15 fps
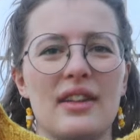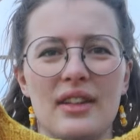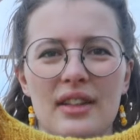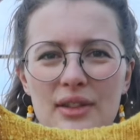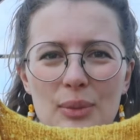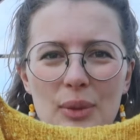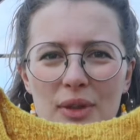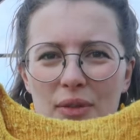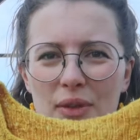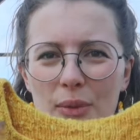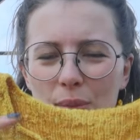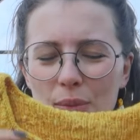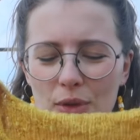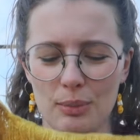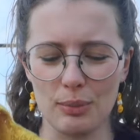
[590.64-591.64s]
It's one of
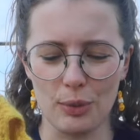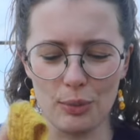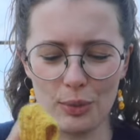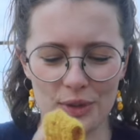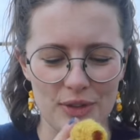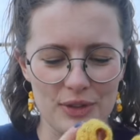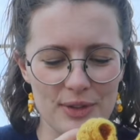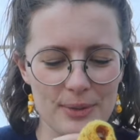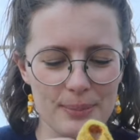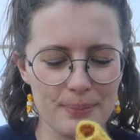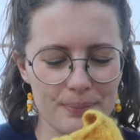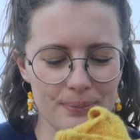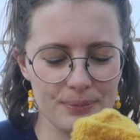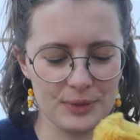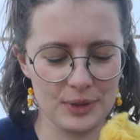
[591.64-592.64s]
the small ones.
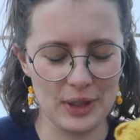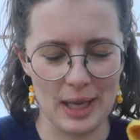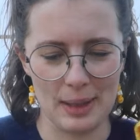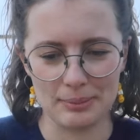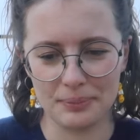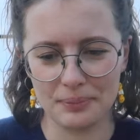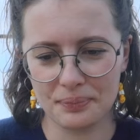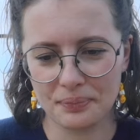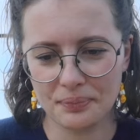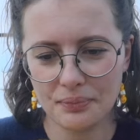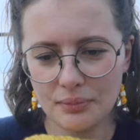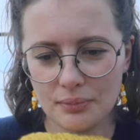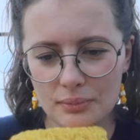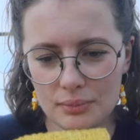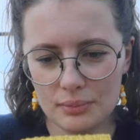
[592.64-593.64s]
So yeah.
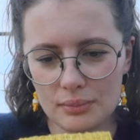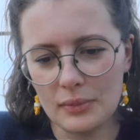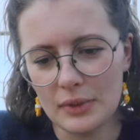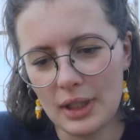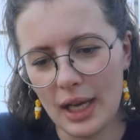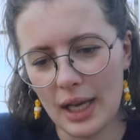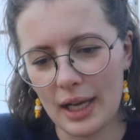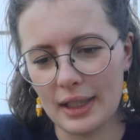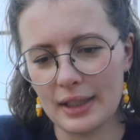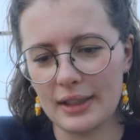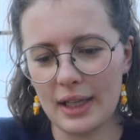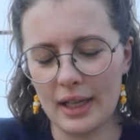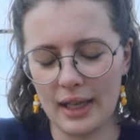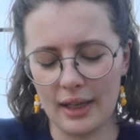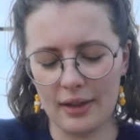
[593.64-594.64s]
I
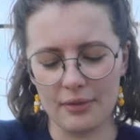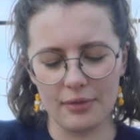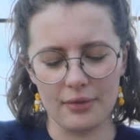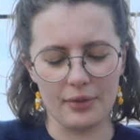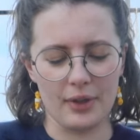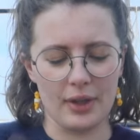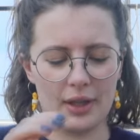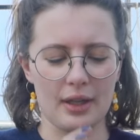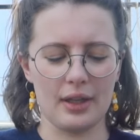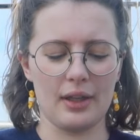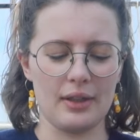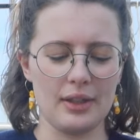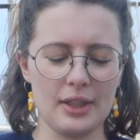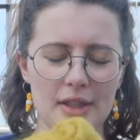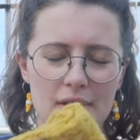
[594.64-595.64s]
have
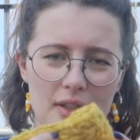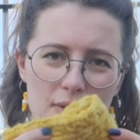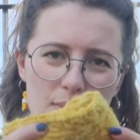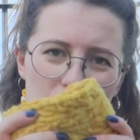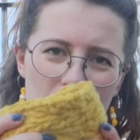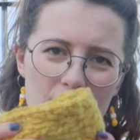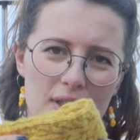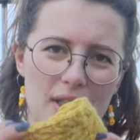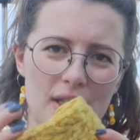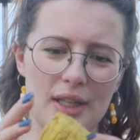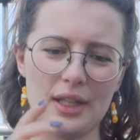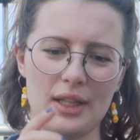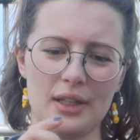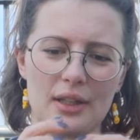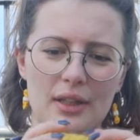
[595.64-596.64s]
uh, knitted this one
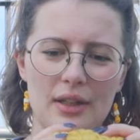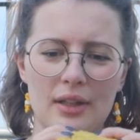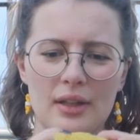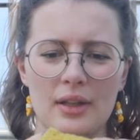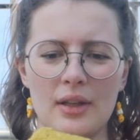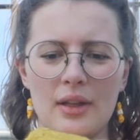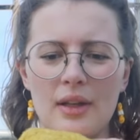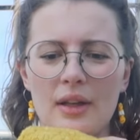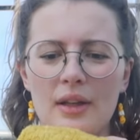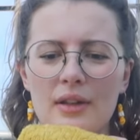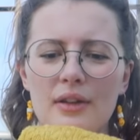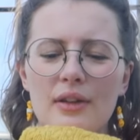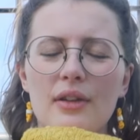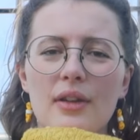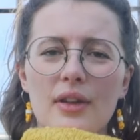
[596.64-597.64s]
in
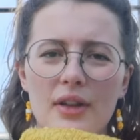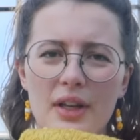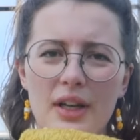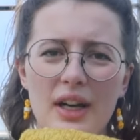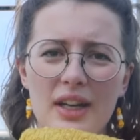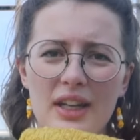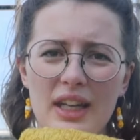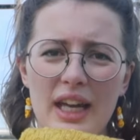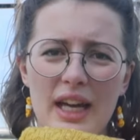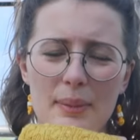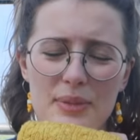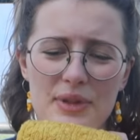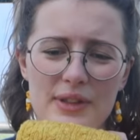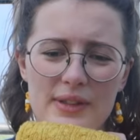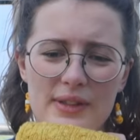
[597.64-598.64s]

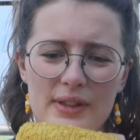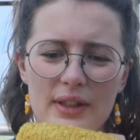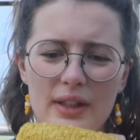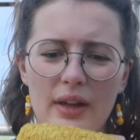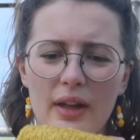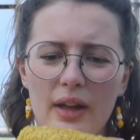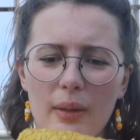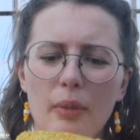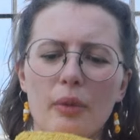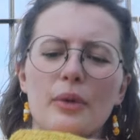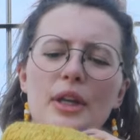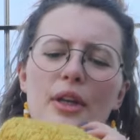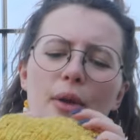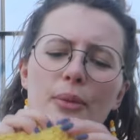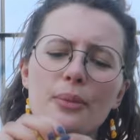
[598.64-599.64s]
GarnLab's uh,
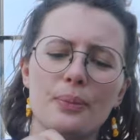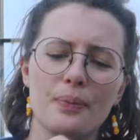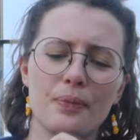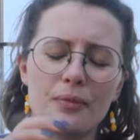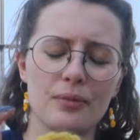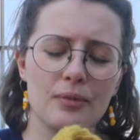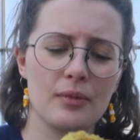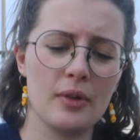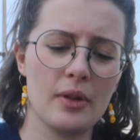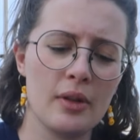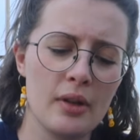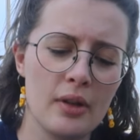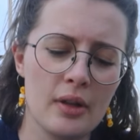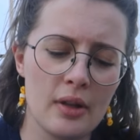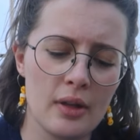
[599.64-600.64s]
Merino
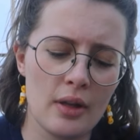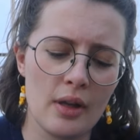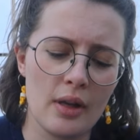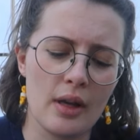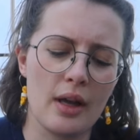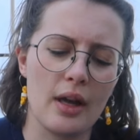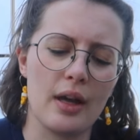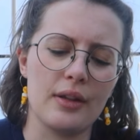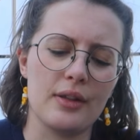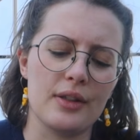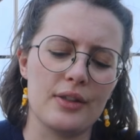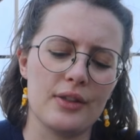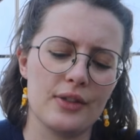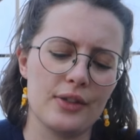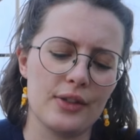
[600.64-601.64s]
and
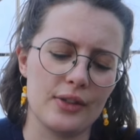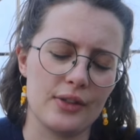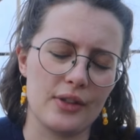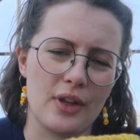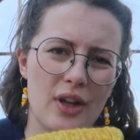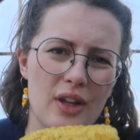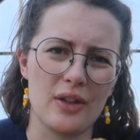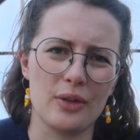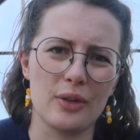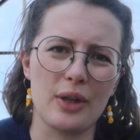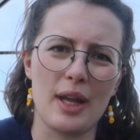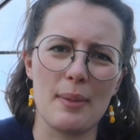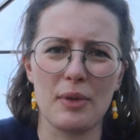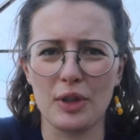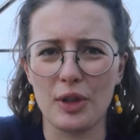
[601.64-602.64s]
this is the color
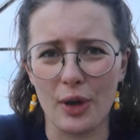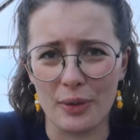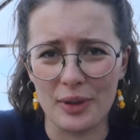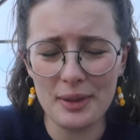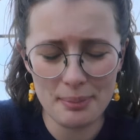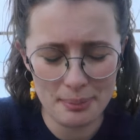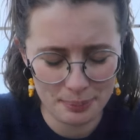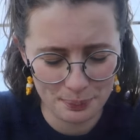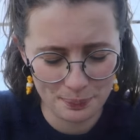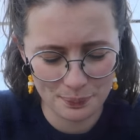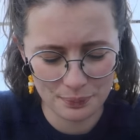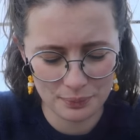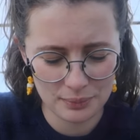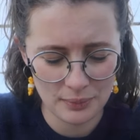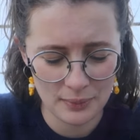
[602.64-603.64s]
Lemon Curry.
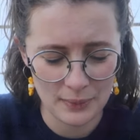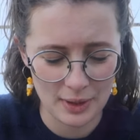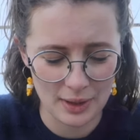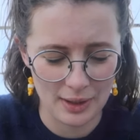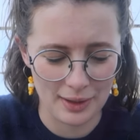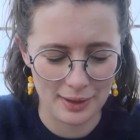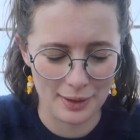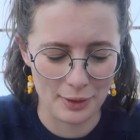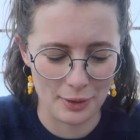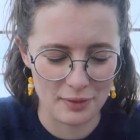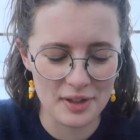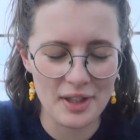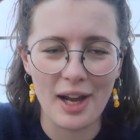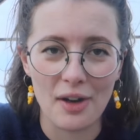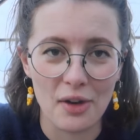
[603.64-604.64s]
Uh, I love
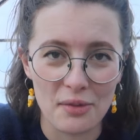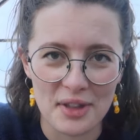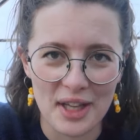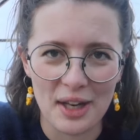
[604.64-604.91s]
it, I love